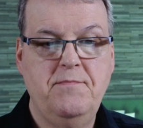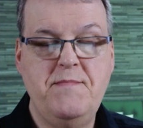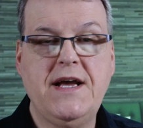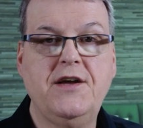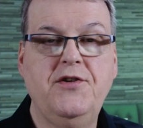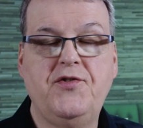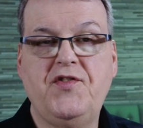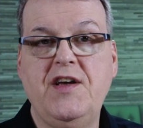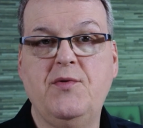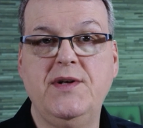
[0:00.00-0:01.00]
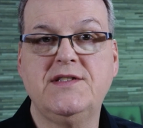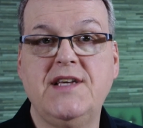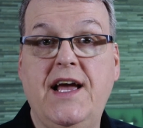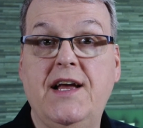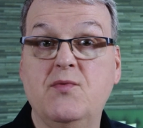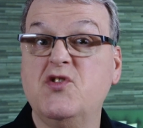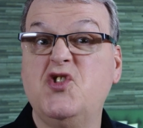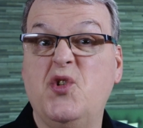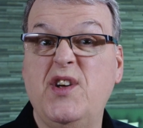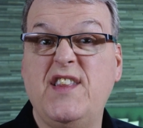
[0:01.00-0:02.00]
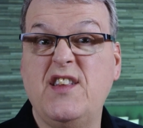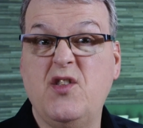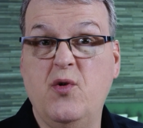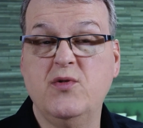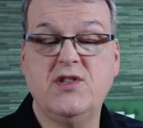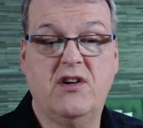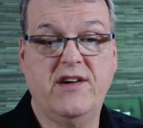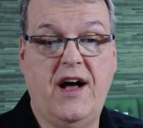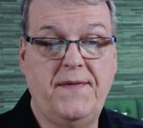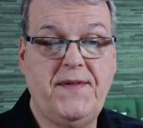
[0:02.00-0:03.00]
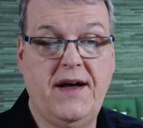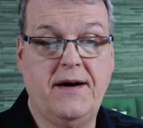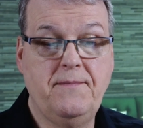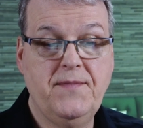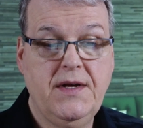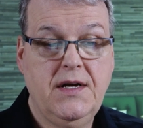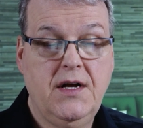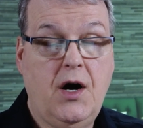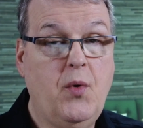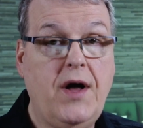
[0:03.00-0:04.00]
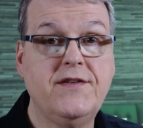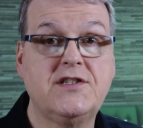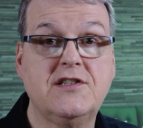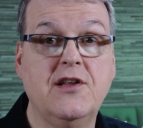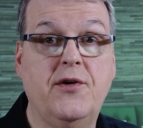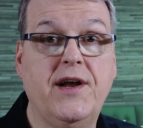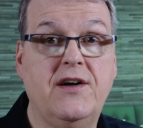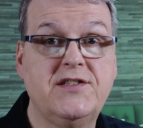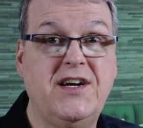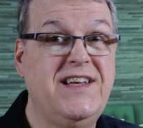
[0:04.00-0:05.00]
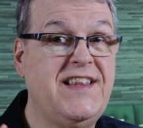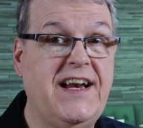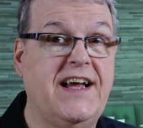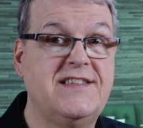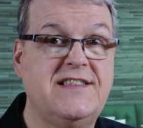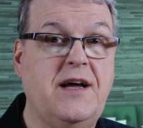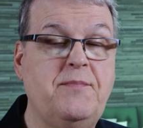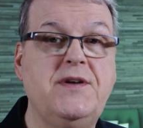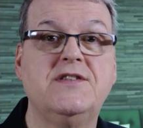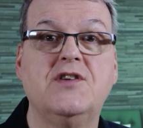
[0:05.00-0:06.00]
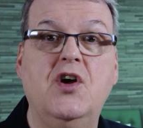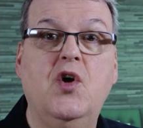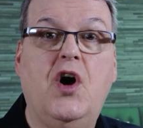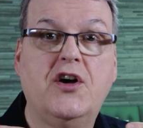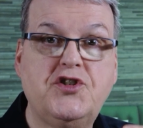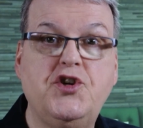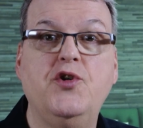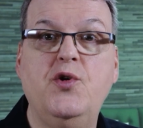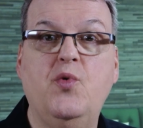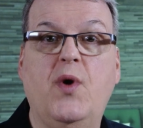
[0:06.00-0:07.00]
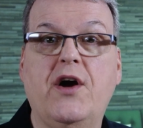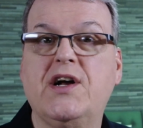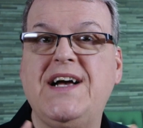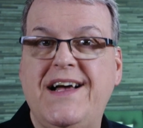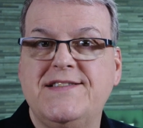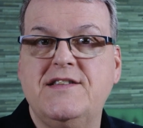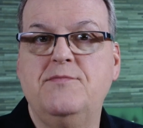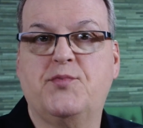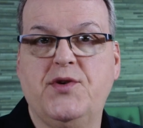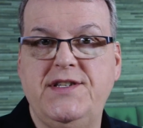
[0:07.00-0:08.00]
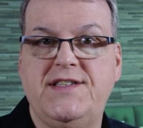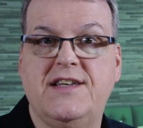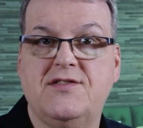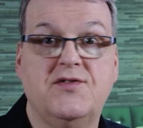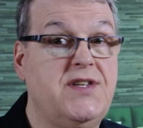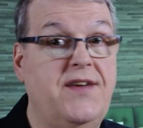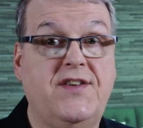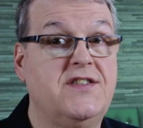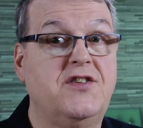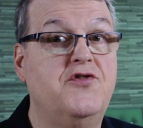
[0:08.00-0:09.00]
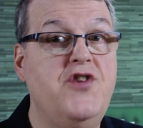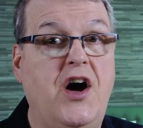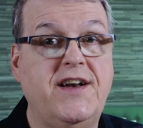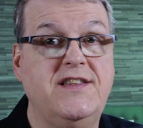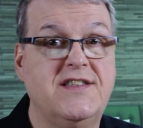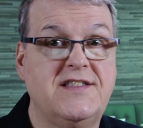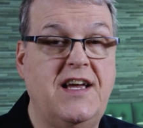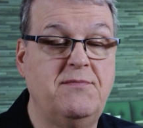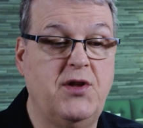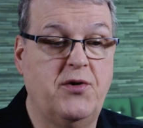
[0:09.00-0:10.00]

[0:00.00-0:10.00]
make a new sequence, and we'll show you that those are not there. Now, while this is loading, I'll tell you the next step is I'll show you where custom presets are saved because they're not in the same